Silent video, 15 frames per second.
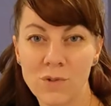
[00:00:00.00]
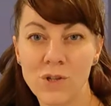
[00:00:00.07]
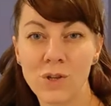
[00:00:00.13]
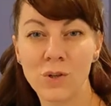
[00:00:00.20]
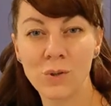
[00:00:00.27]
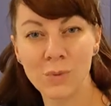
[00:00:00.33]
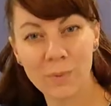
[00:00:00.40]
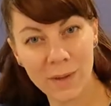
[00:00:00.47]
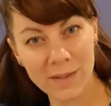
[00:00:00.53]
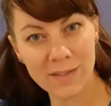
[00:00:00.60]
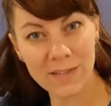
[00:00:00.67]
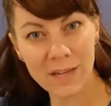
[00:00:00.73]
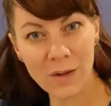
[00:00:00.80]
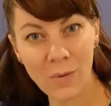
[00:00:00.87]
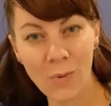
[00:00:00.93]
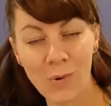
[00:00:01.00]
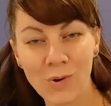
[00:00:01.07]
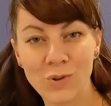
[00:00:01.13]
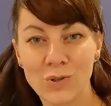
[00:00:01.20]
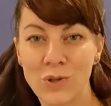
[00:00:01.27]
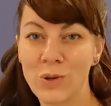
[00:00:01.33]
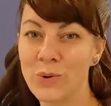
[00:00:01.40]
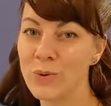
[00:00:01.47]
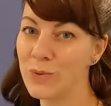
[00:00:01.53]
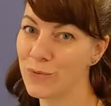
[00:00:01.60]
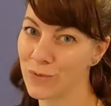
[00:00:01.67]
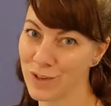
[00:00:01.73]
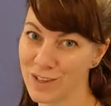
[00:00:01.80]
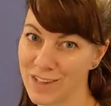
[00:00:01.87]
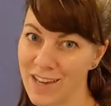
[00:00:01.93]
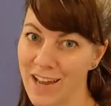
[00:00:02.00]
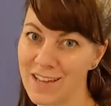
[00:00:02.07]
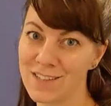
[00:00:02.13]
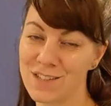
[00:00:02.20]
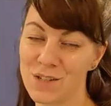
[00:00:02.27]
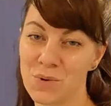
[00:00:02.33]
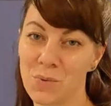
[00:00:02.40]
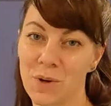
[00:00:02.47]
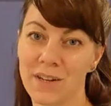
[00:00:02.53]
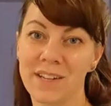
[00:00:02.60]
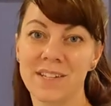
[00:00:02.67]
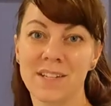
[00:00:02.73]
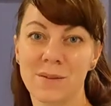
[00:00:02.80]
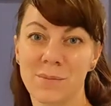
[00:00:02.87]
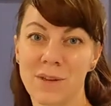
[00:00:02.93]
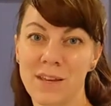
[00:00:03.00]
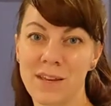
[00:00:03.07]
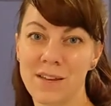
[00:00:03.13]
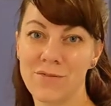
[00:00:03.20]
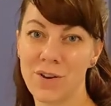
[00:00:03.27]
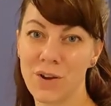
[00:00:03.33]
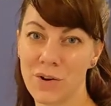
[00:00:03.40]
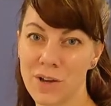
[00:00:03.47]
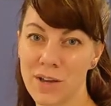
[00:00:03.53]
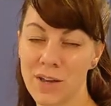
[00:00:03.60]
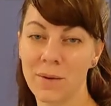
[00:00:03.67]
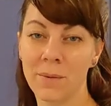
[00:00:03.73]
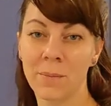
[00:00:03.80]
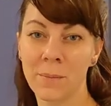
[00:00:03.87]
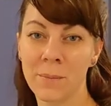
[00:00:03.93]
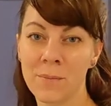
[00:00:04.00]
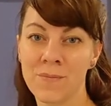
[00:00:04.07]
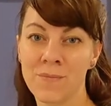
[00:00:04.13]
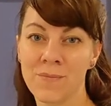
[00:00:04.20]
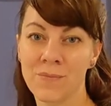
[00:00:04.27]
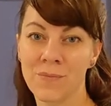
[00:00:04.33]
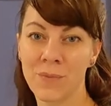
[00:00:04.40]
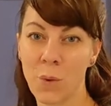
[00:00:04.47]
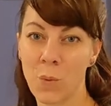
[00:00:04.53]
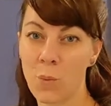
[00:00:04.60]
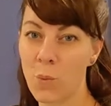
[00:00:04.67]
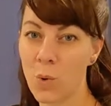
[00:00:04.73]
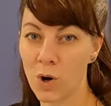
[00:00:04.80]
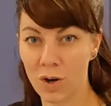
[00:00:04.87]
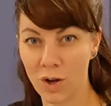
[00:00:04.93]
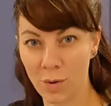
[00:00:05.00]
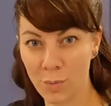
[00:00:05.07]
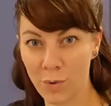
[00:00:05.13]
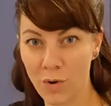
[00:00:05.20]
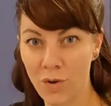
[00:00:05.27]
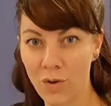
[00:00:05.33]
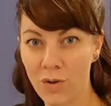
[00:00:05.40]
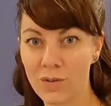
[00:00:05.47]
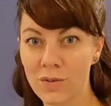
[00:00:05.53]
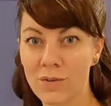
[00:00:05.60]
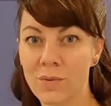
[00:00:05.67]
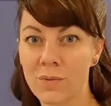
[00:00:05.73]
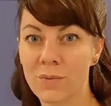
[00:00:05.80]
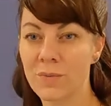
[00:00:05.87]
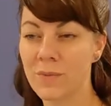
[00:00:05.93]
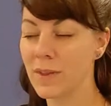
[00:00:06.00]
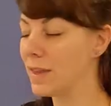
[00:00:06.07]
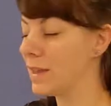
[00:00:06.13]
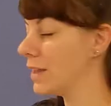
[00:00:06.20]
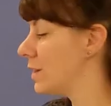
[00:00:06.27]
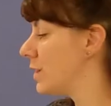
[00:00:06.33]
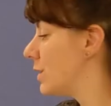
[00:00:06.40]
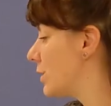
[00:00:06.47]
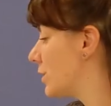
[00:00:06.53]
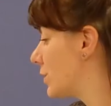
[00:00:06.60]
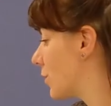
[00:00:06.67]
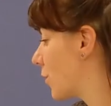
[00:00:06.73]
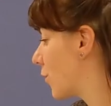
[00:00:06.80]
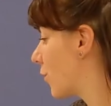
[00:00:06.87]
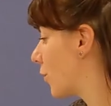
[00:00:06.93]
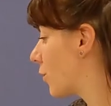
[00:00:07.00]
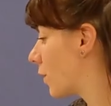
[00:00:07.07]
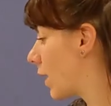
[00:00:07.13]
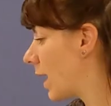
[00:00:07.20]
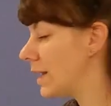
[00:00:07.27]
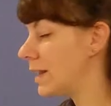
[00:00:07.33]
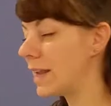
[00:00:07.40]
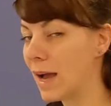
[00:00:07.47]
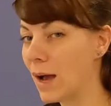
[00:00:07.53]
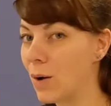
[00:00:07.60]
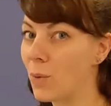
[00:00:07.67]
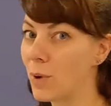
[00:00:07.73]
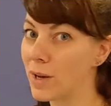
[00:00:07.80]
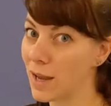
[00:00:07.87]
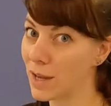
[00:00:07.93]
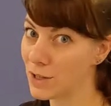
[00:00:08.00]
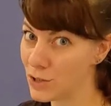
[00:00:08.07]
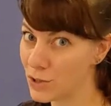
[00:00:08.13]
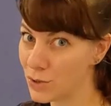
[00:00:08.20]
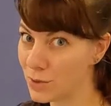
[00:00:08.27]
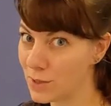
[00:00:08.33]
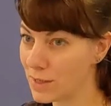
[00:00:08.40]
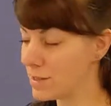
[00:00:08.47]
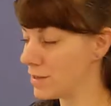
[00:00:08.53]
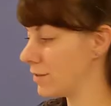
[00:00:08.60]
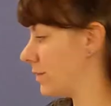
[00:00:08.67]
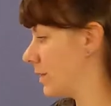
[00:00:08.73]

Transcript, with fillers: too busy or too frilly. I still want it to be very workable. So for right now, what I do need to